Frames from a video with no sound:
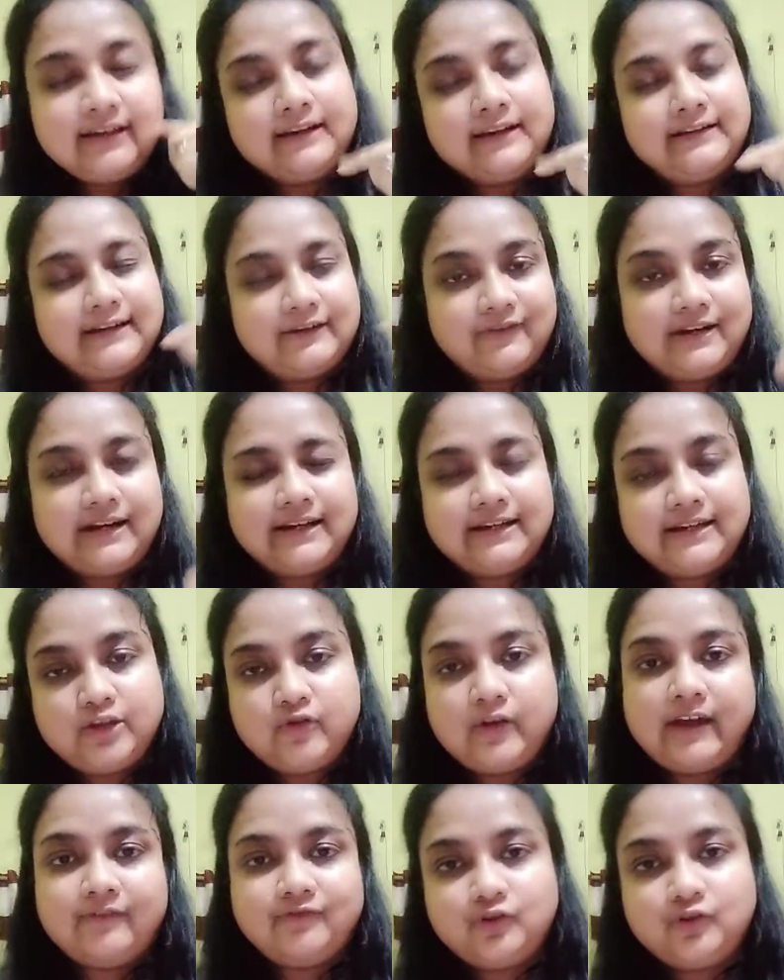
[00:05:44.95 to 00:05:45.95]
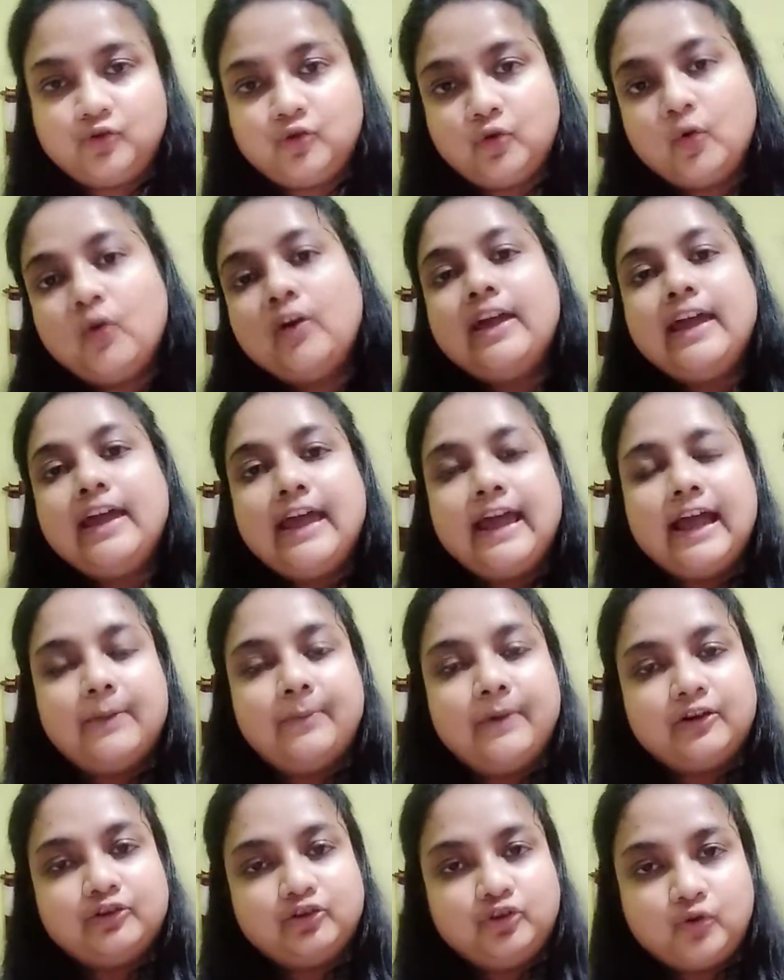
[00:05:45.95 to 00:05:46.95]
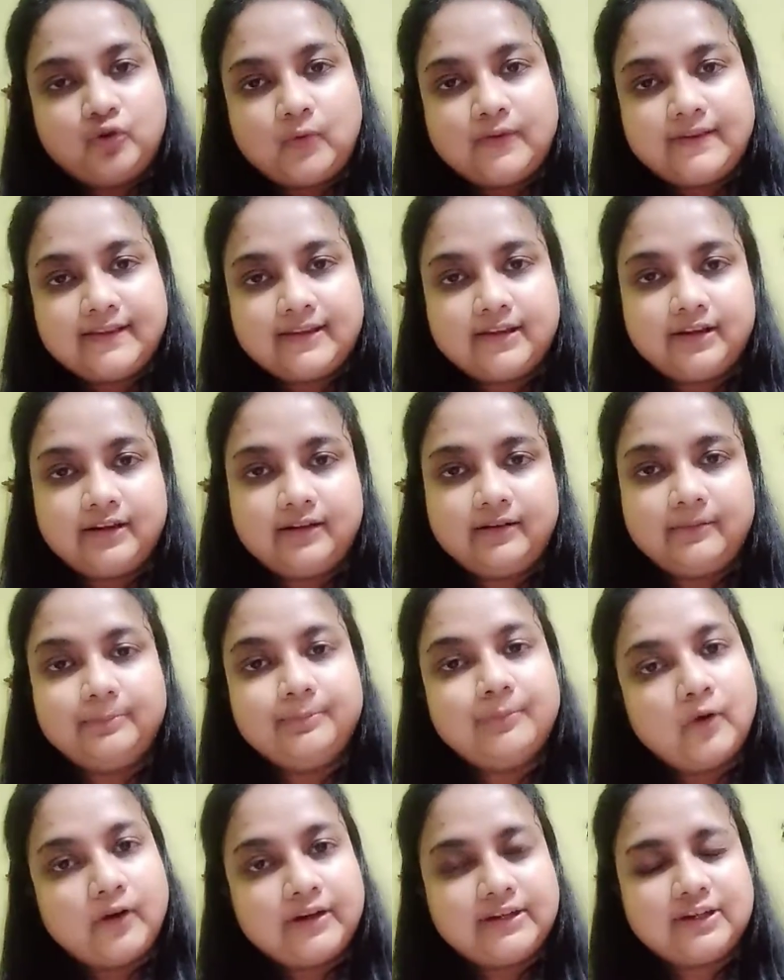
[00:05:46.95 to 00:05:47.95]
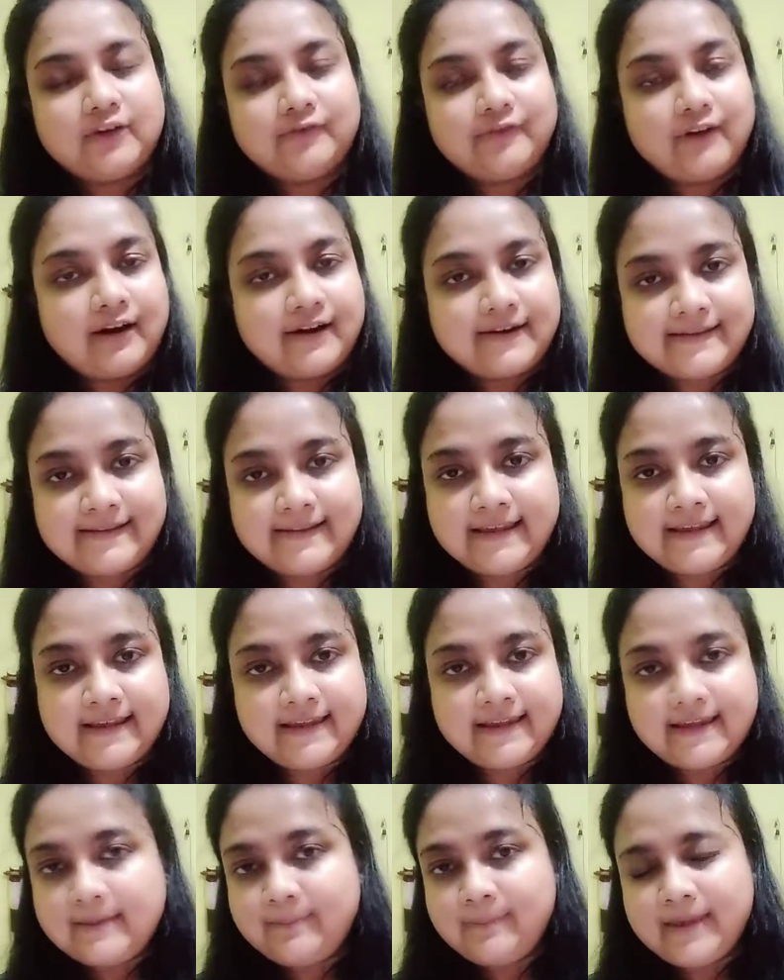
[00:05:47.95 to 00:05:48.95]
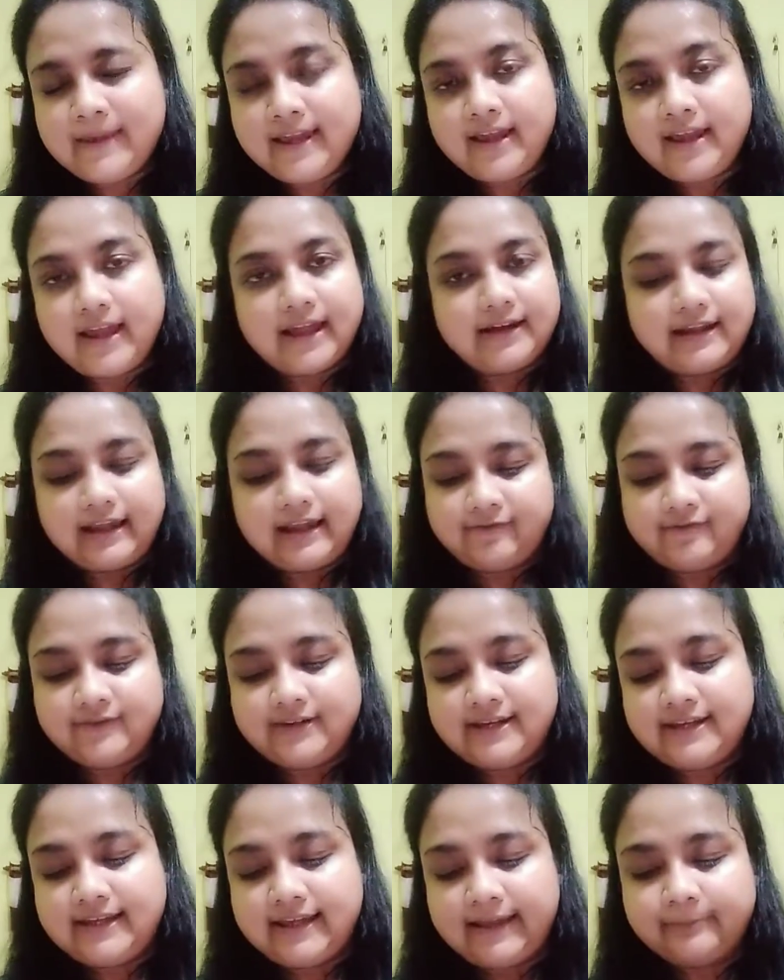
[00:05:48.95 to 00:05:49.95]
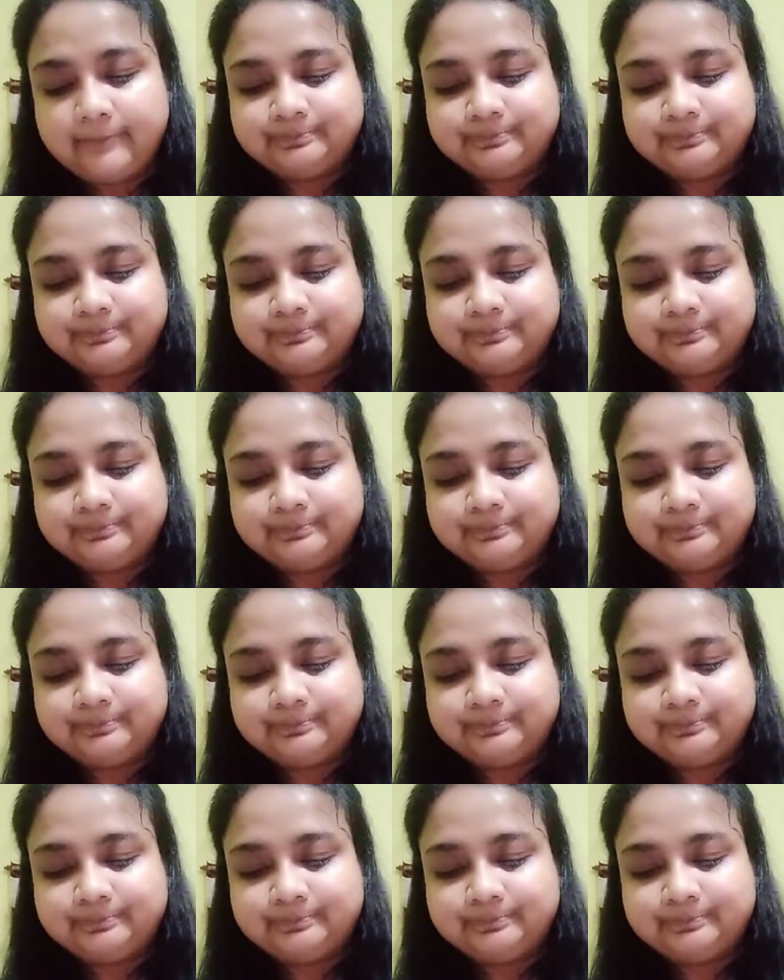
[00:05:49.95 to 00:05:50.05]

definitely you have to know about those point of RCEP and FTA.